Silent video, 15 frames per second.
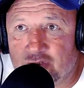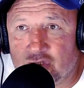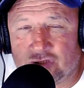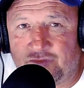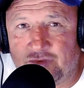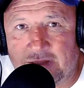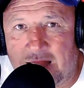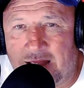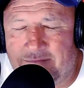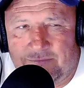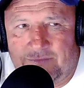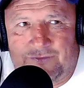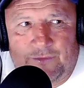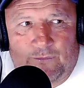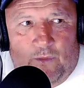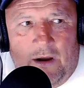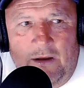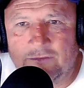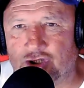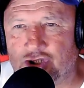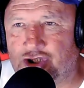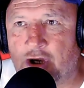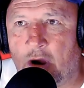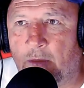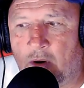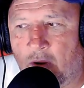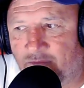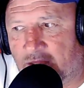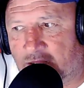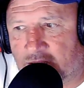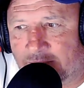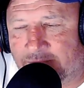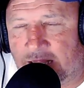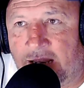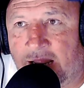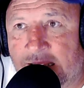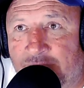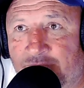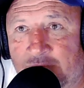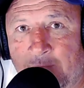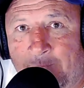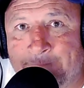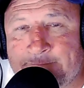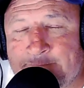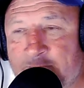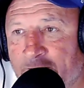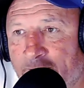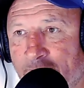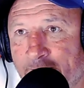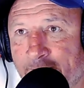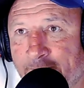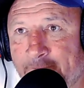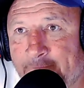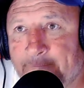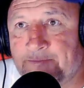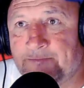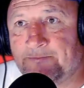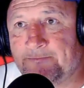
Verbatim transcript: Just yeah, for that, yeah. for what? Just showing off that they had a knife, you and know. Sometimes